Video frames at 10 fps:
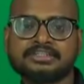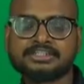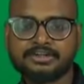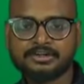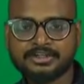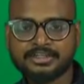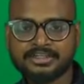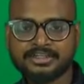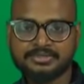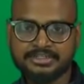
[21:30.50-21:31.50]
general
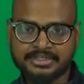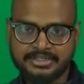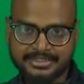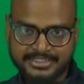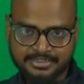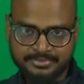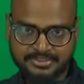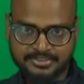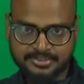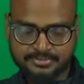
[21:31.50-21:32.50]
organic chemistry and reaction
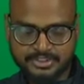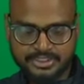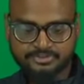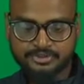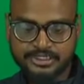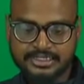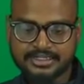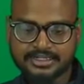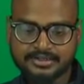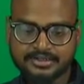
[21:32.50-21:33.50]
mechanism. If you
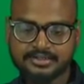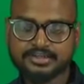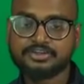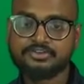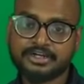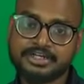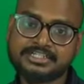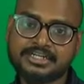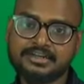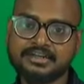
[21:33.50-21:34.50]
relate it, if you
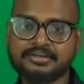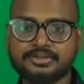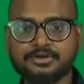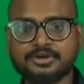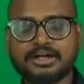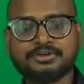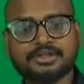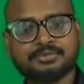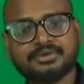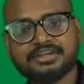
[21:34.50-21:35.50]
understand it, you don't have to
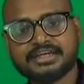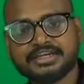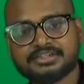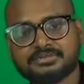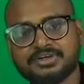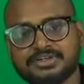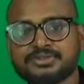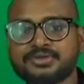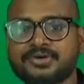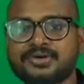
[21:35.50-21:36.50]
remember the reaction because you
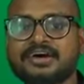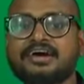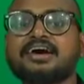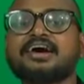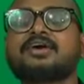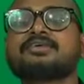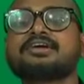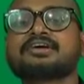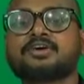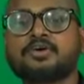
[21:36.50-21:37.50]
know how
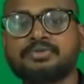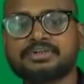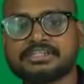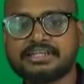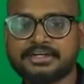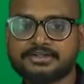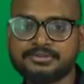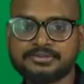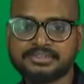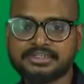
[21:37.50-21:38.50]
the compounds react
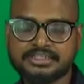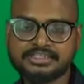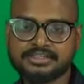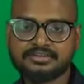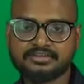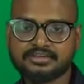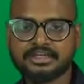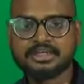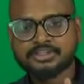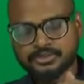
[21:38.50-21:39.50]
to each other.
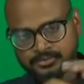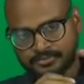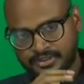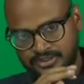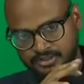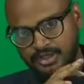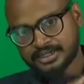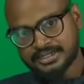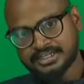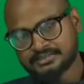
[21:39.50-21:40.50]
So, so
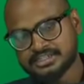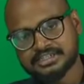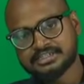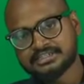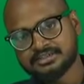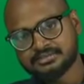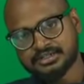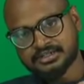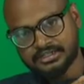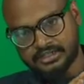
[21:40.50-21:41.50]
organic chemistry is nothing
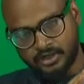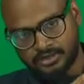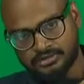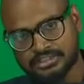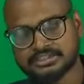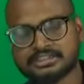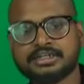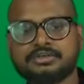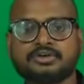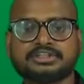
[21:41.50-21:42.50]
but always try
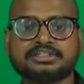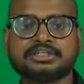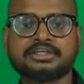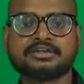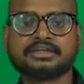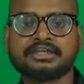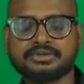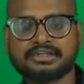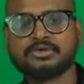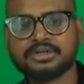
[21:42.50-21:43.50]
to concentrate on
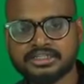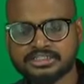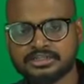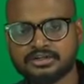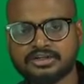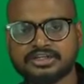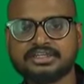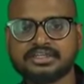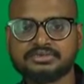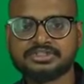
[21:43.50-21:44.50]
chemical bonding, general
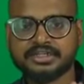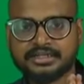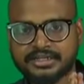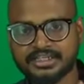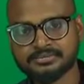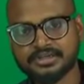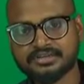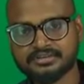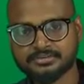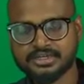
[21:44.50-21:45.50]
organic chemistry, and reaction
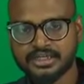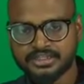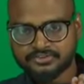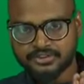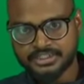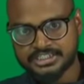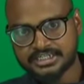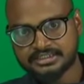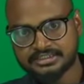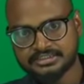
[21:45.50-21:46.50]
mechanism. If you
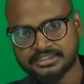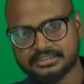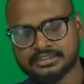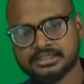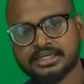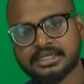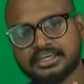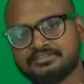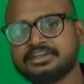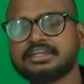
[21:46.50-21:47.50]
understand these things,
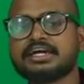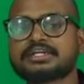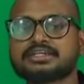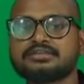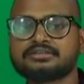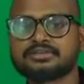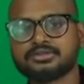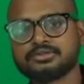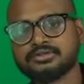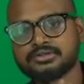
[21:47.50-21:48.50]
every reaction
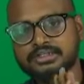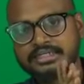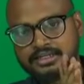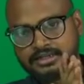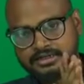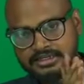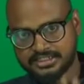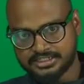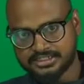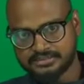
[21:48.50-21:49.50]
you can you can
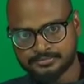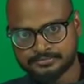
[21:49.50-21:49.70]
understand.